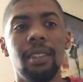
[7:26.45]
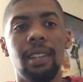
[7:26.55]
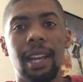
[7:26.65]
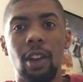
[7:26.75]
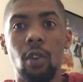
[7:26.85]

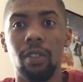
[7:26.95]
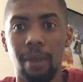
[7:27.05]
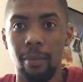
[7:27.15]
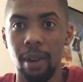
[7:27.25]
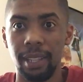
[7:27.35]
I closed
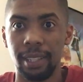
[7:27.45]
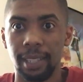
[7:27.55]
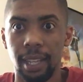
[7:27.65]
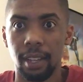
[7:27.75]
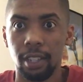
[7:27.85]
my breath. I was
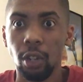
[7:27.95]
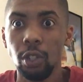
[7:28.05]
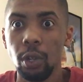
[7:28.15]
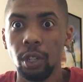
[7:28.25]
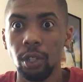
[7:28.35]
like,
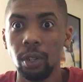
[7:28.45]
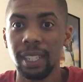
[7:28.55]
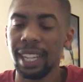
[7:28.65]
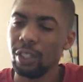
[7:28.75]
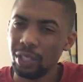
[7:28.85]

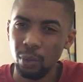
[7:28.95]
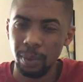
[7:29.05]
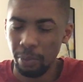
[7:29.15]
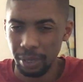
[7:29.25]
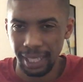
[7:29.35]
because I knew someone
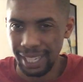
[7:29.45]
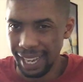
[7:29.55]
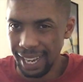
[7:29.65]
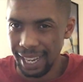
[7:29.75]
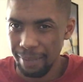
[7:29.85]
was supposed to
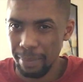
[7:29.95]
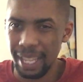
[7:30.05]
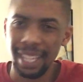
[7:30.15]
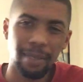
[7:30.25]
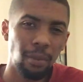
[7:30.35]
die, but
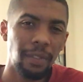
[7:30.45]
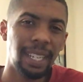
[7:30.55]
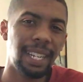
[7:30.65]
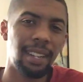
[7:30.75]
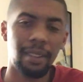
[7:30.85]
the movie
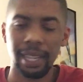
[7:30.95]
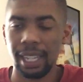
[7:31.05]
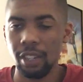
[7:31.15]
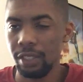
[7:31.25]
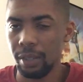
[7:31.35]
did.
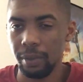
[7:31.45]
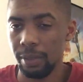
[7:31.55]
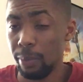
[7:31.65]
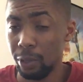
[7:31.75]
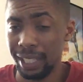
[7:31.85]
I knew someone was
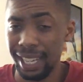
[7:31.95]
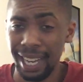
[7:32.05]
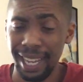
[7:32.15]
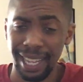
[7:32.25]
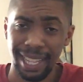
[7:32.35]
supposed to
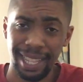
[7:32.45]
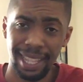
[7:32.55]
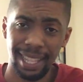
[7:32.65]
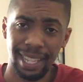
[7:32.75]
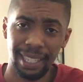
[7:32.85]
die in
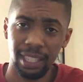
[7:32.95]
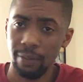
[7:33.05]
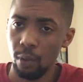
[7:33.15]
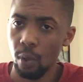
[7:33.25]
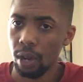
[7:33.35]
the
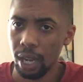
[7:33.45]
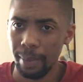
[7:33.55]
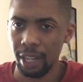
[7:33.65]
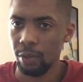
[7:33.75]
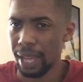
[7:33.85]
Civil War
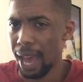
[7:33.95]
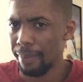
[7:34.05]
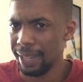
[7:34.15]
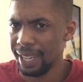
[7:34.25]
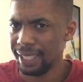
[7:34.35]
comic. I knew
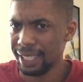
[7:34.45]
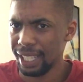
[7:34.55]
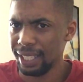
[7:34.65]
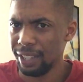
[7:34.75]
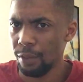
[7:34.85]
Cap dies in
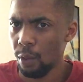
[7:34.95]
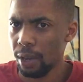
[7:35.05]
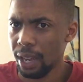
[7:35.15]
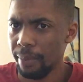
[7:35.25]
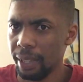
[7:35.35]
the Civil War
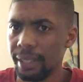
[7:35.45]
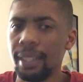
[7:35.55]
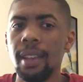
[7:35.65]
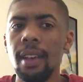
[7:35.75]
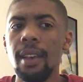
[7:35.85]
comics,
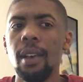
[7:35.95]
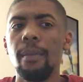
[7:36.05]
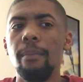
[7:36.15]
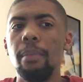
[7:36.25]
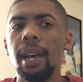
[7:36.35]

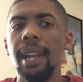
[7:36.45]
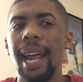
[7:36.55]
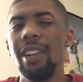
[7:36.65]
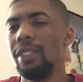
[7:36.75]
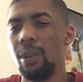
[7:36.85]
but
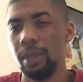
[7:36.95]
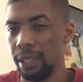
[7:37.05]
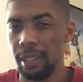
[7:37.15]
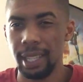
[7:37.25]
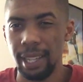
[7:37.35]
I knew they
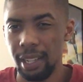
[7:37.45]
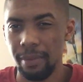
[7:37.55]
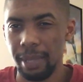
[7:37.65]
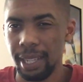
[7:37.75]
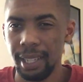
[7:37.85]
wasn't gonna kill
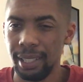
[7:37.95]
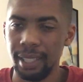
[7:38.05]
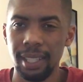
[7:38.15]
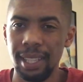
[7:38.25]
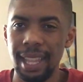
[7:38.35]
him because
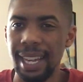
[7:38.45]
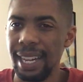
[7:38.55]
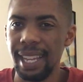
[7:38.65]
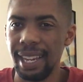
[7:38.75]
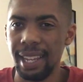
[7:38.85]
they
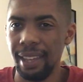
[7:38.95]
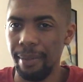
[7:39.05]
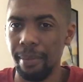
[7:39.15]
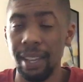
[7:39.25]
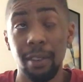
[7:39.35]
need him.